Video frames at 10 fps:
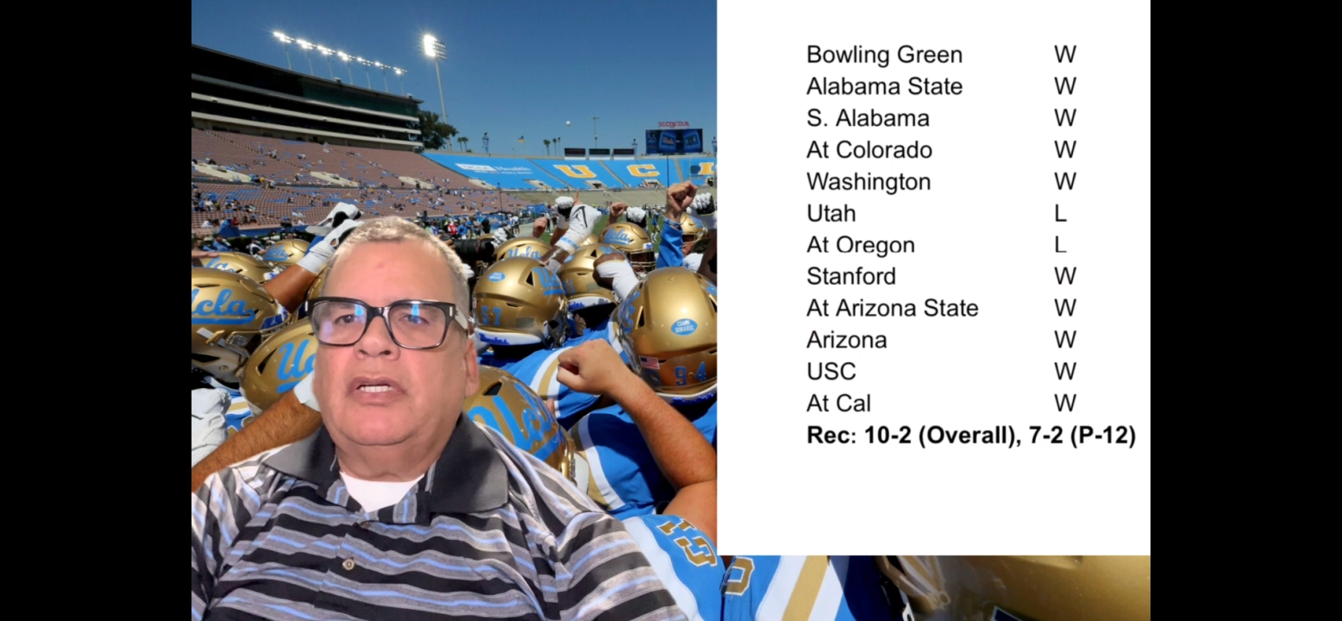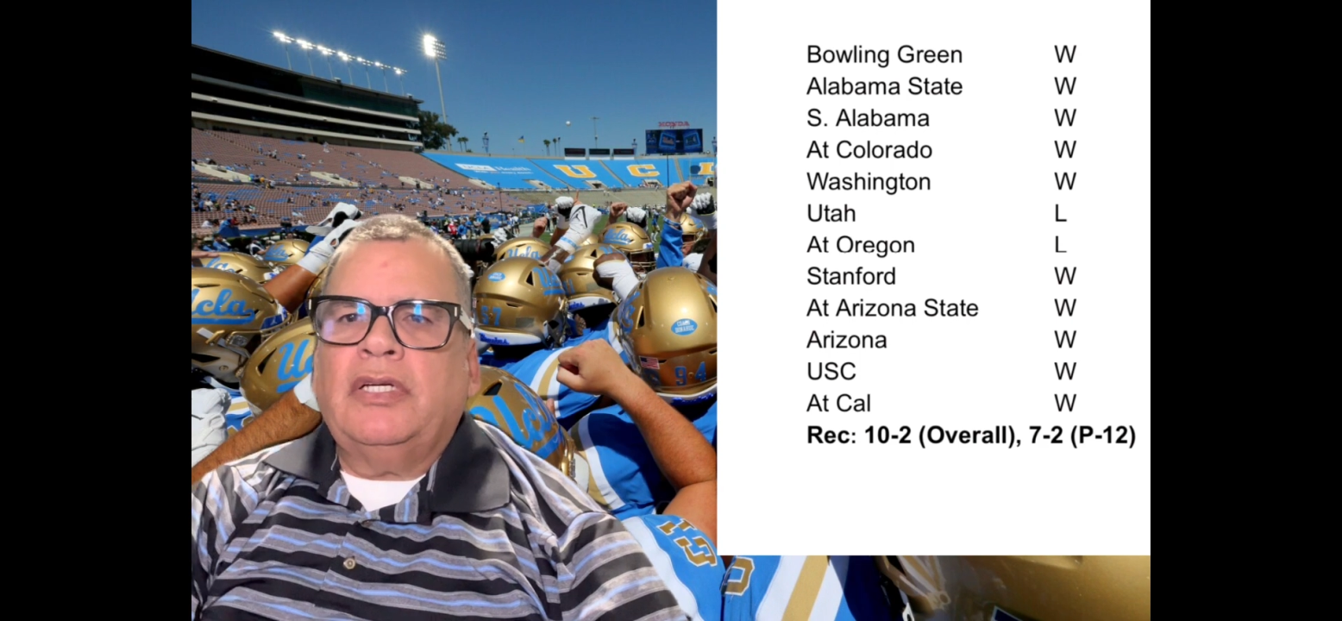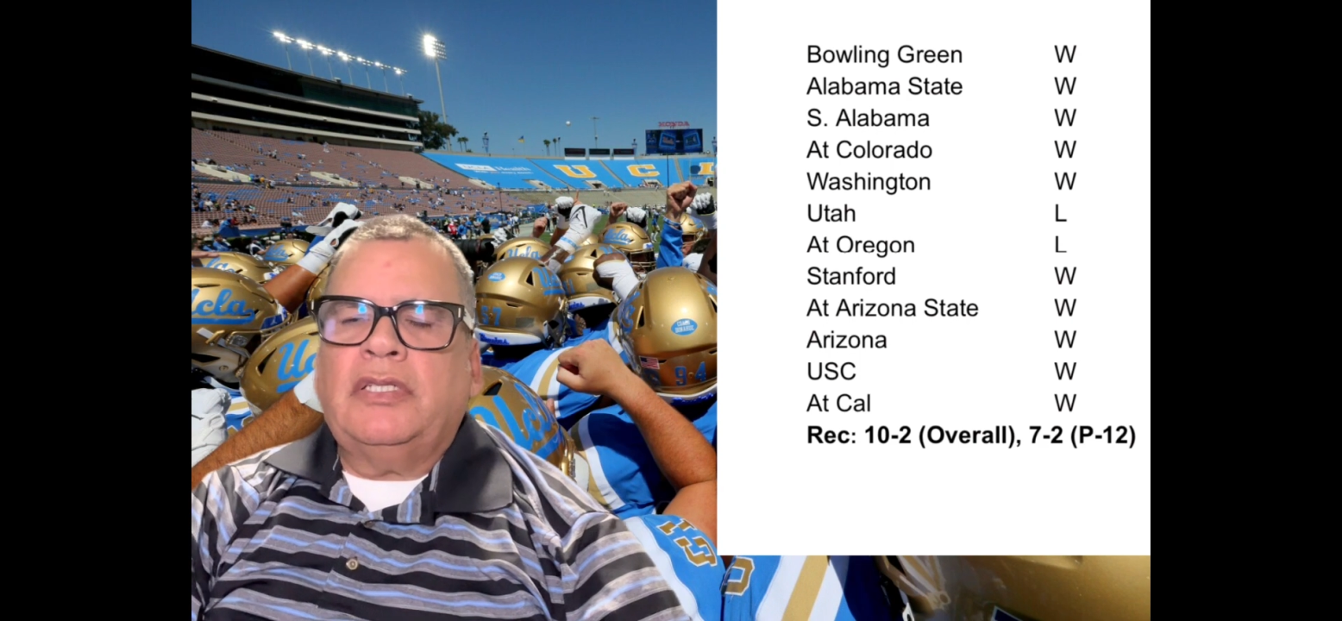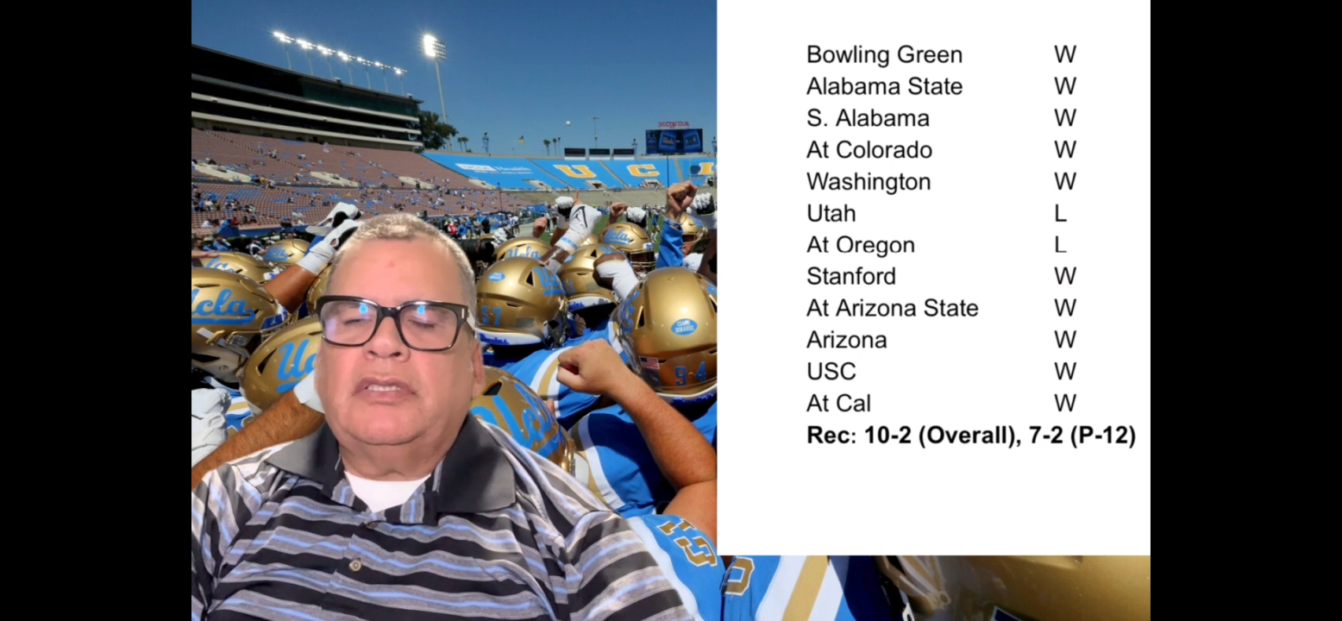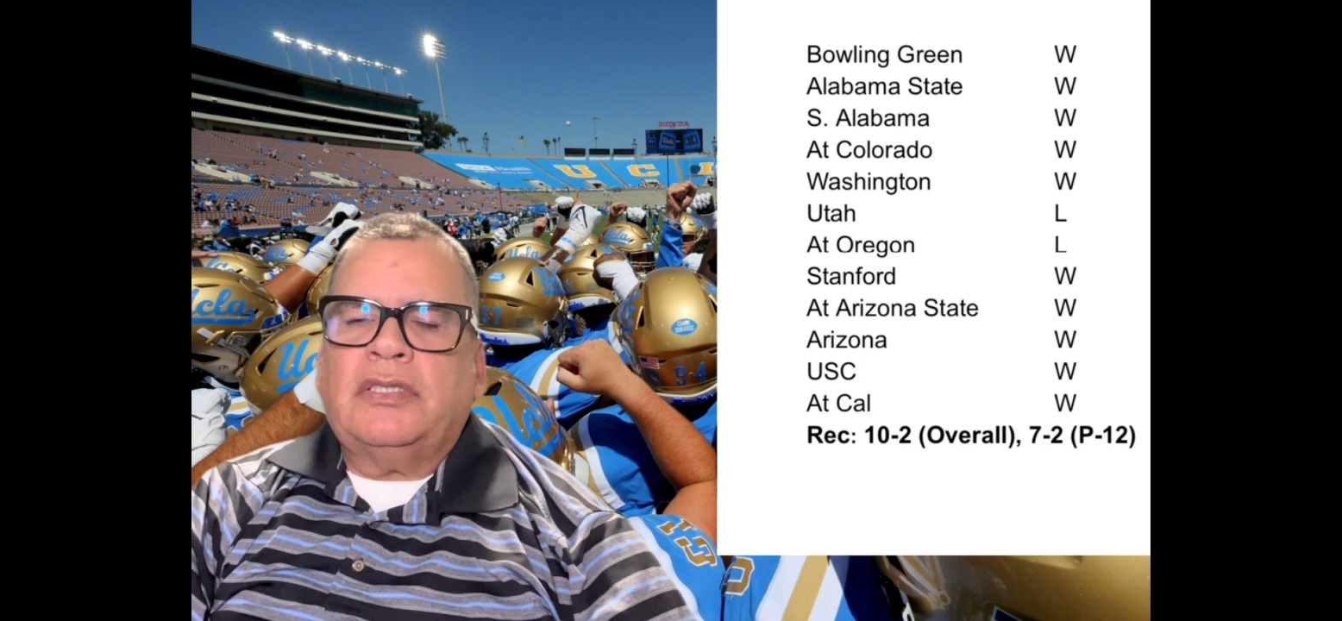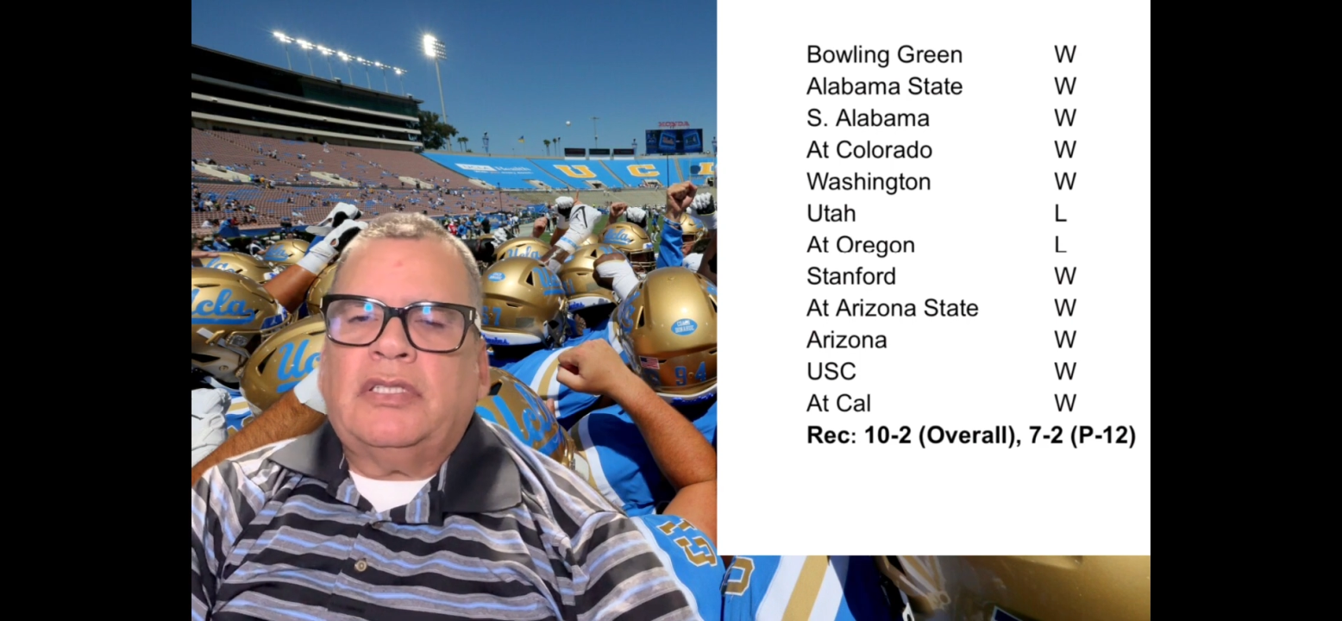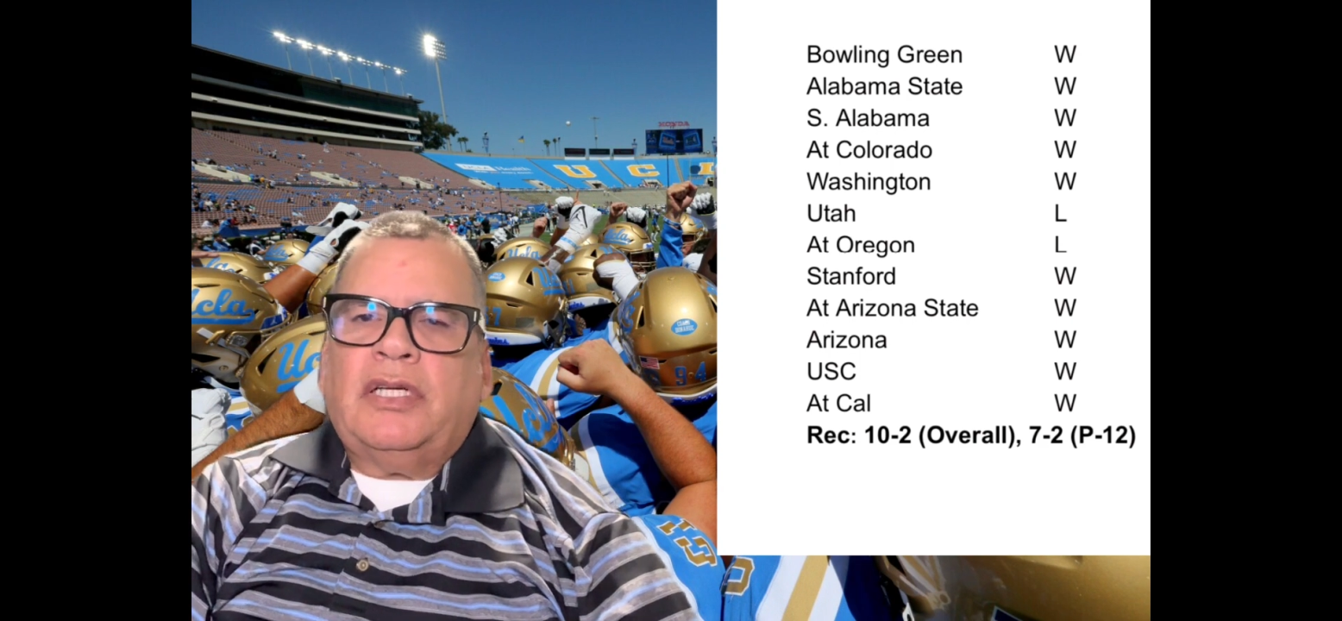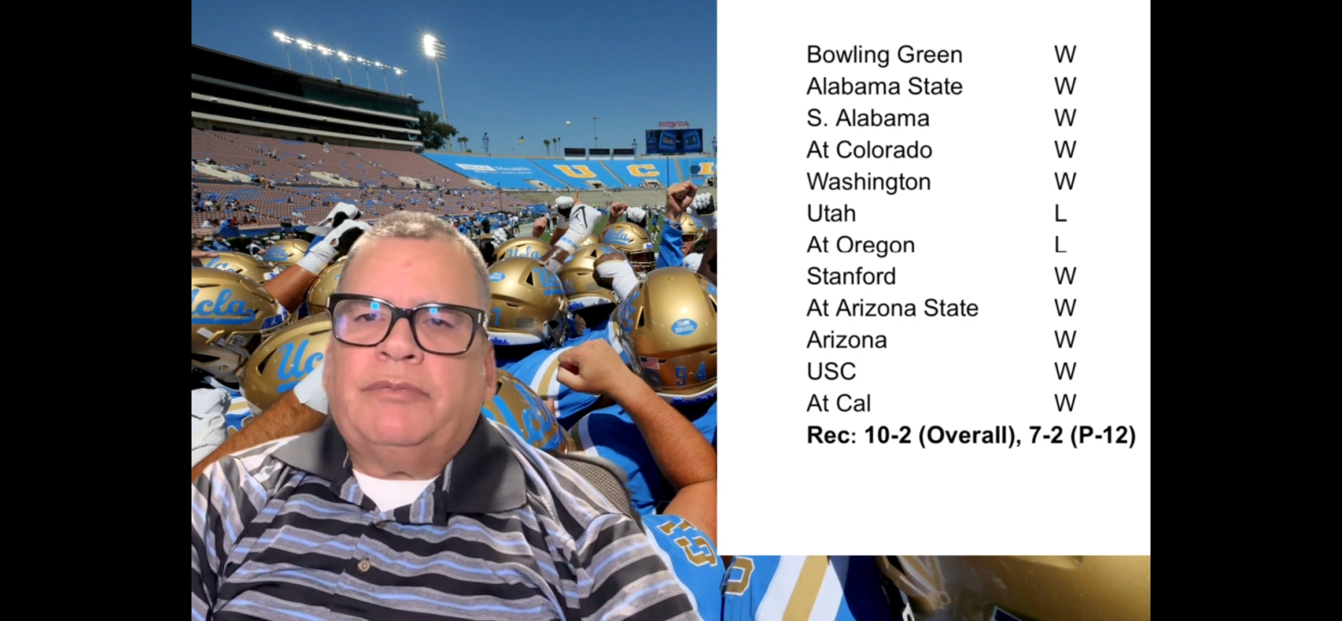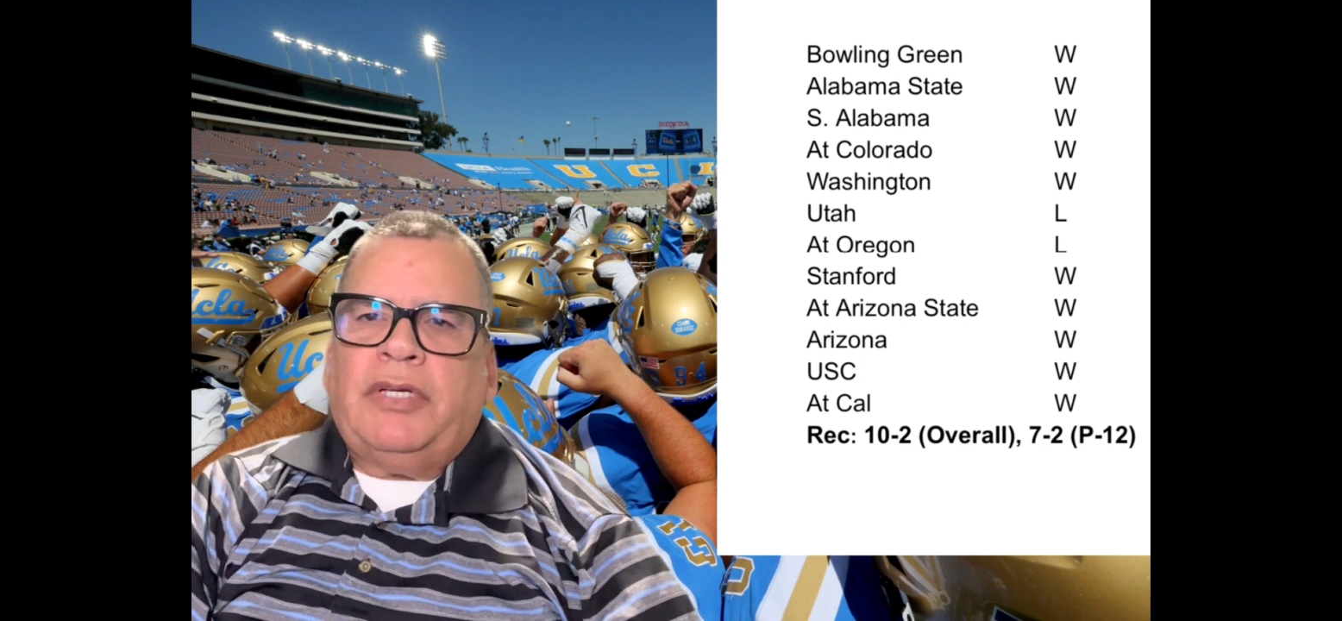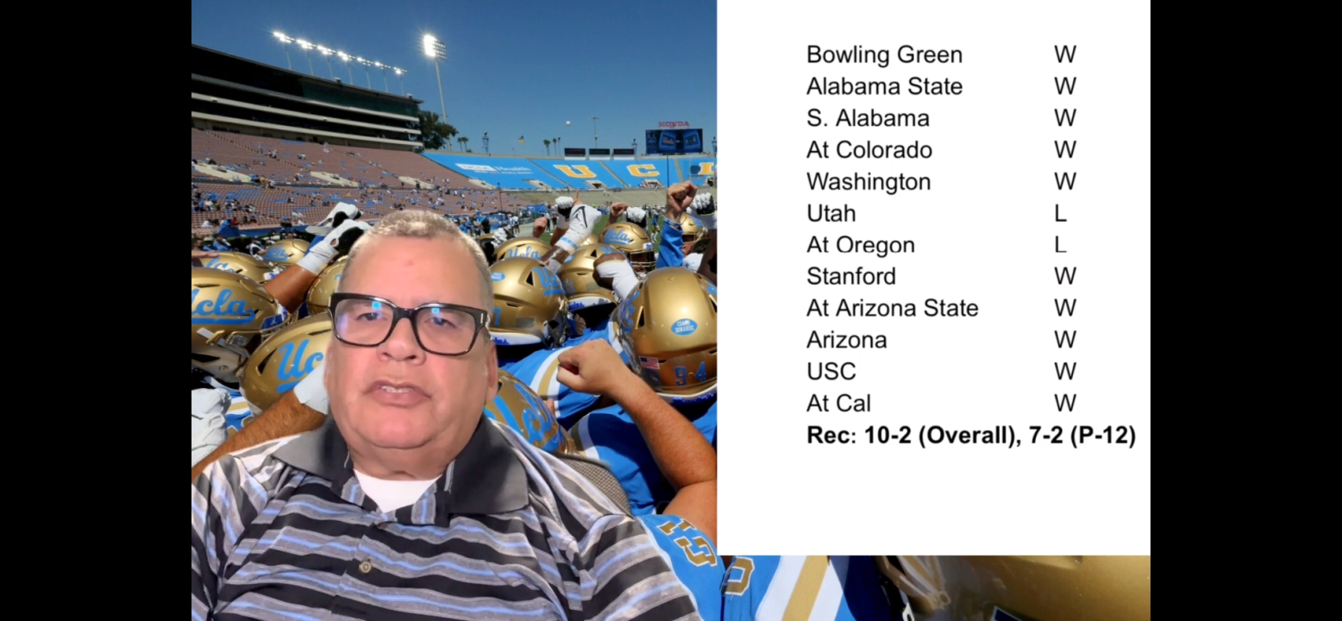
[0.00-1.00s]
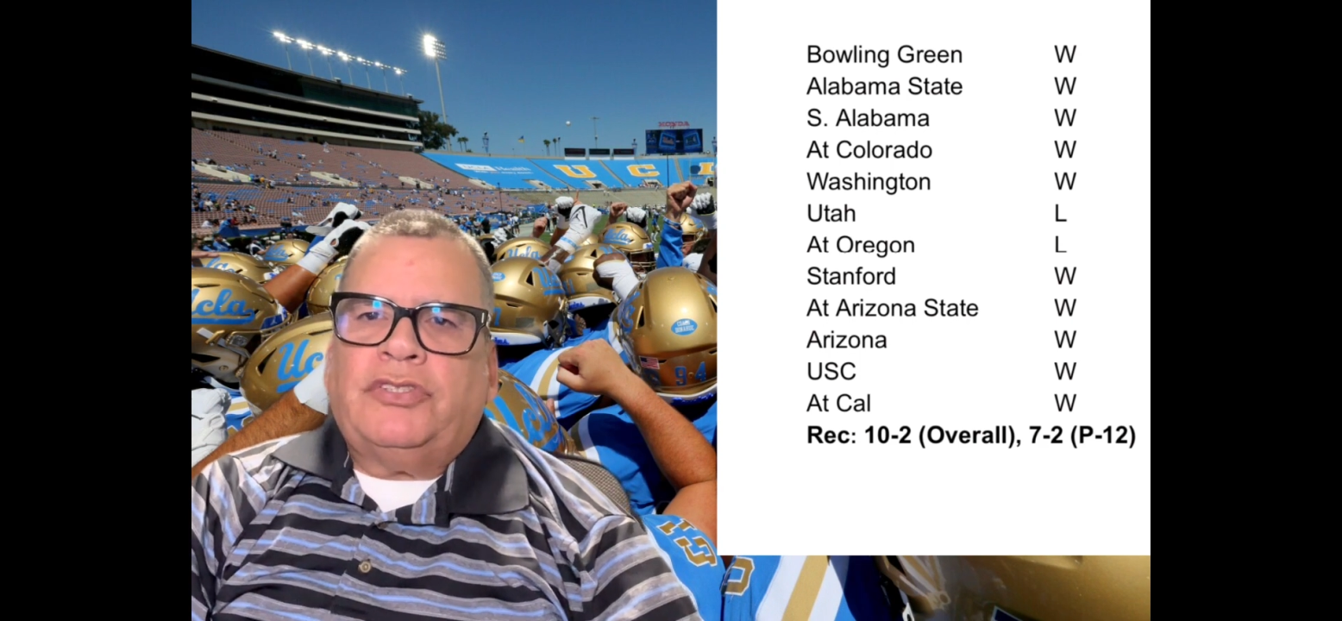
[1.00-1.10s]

And I'm not